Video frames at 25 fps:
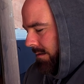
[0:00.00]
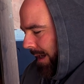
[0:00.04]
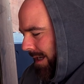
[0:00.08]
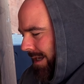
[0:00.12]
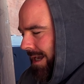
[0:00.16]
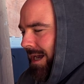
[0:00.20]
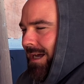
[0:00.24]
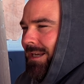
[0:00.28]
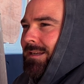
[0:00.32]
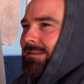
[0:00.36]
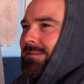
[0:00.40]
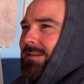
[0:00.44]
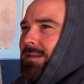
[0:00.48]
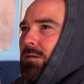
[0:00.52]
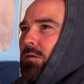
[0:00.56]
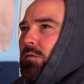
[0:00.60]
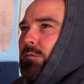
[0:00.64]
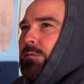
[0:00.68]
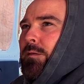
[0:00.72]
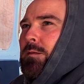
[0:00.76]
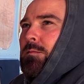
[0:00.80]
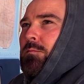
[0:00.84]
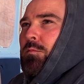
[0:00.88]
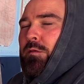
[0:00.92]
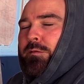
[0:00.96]
I can't do
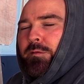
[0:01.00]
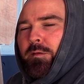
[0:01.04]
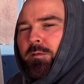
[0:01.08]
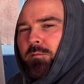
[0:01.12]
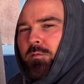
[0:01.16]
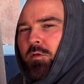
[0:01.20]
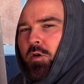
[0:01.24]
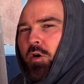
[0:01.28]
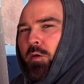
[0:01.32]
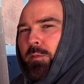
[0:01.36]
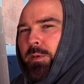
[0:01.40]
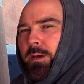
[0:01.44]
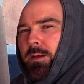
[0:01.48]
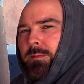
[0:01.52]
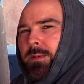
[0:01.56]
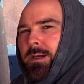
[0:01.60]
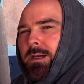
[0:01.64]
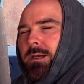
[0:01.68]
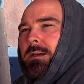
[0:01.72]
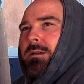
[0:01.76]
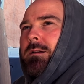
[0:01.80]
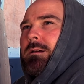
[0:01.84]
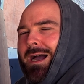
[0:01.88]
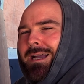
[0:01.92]
nothing without him copying me.